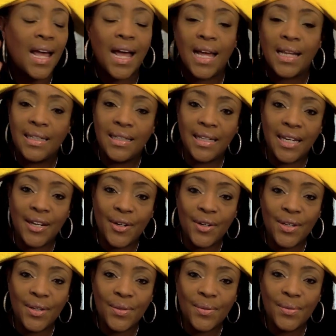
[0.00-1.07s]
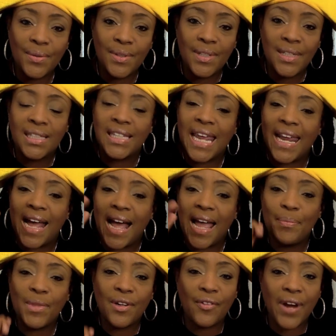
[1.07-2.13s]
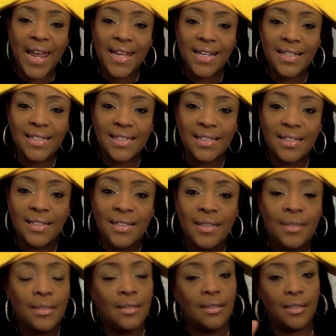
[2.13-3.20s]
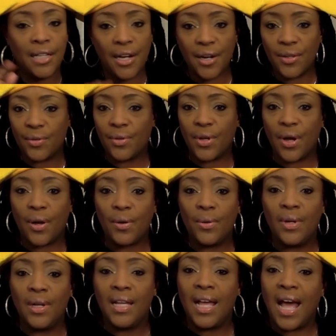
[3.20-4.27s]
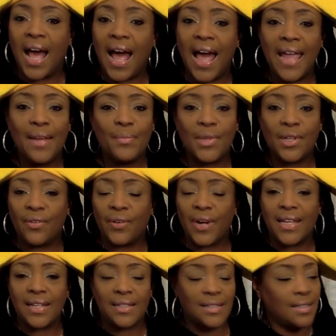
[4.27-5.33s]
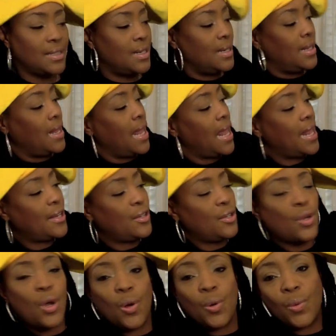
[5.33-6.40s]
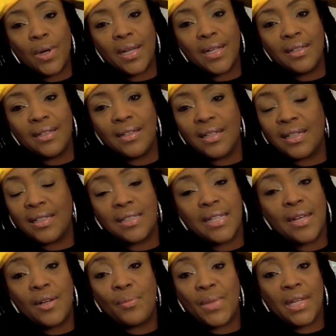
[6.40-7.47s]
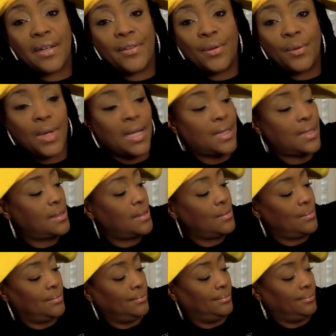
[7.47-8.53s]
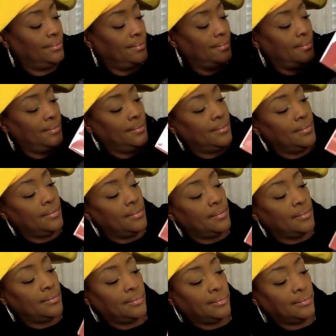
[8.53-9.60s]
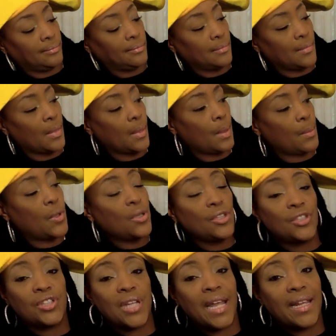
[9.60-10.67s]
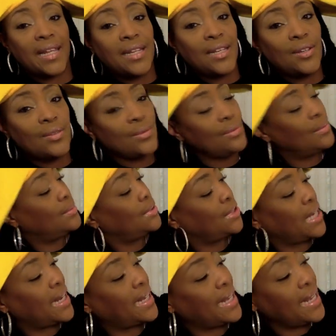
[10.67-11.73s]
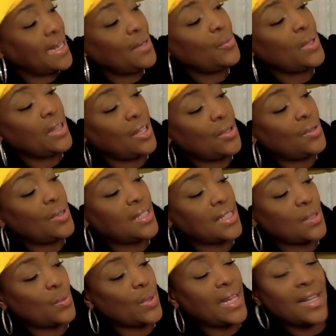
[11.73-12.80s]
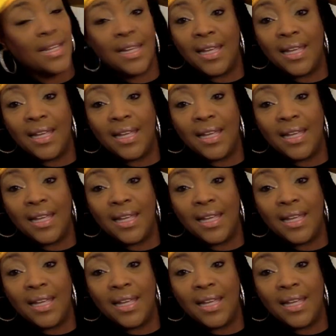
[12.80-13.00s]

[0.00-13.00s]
I didn't hear you. Say, I am the greatest. There you go. I am the greatest. And no one can tell me otherwise. I'm going to check in with you this week.